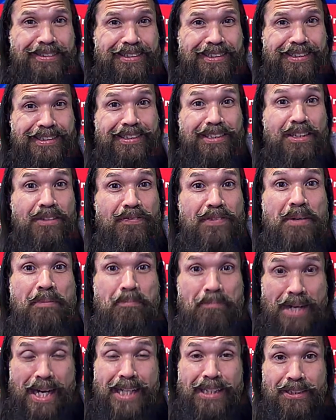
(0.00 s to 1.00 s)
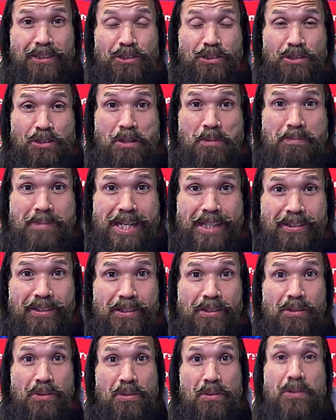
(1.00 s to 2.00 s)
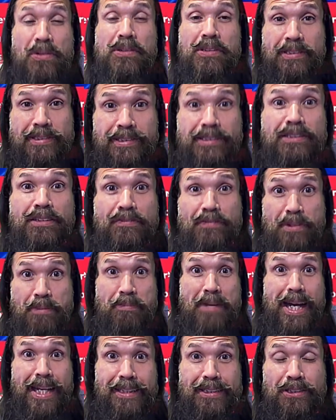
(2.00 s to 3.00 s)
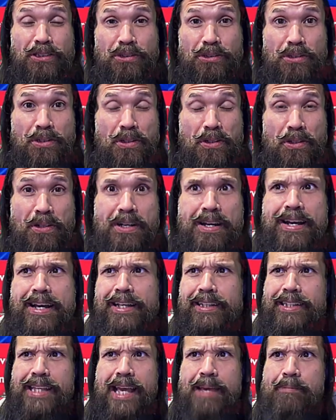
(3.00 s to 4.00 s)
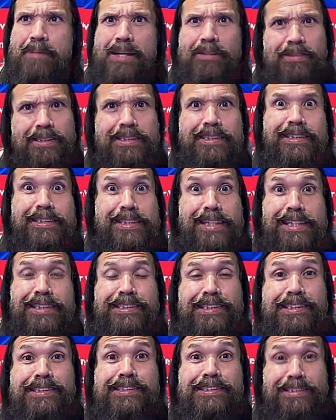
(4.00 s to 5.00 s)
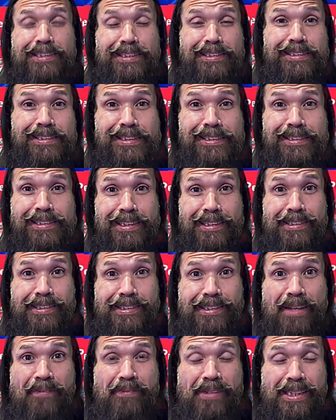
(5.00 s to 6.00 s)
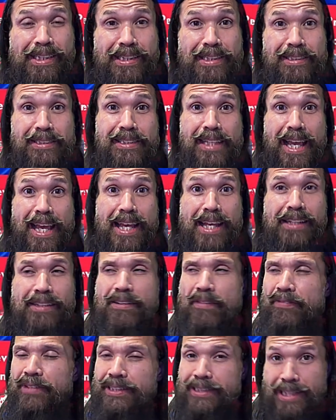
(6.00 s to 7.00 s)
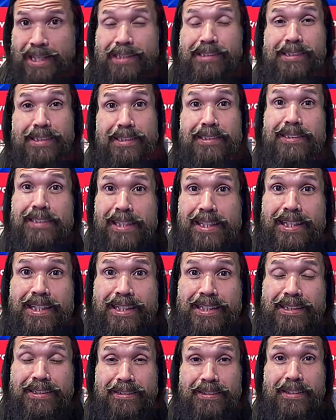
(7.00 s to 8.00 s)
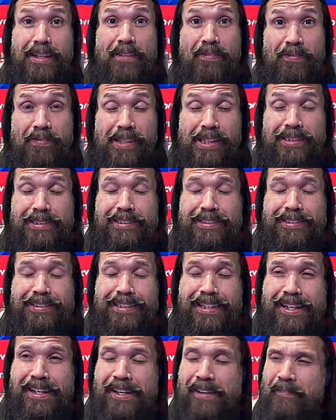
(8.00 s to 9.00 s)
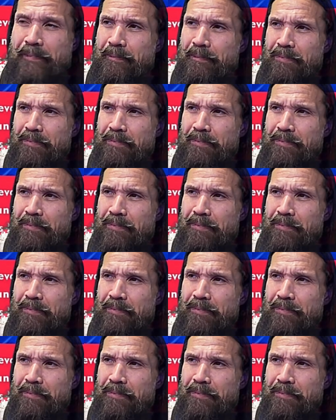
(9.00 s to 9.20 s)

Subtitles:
Silva Mind Control Method, or Silva Mind Control, came out in the 1960s and 70s, and the techniques in the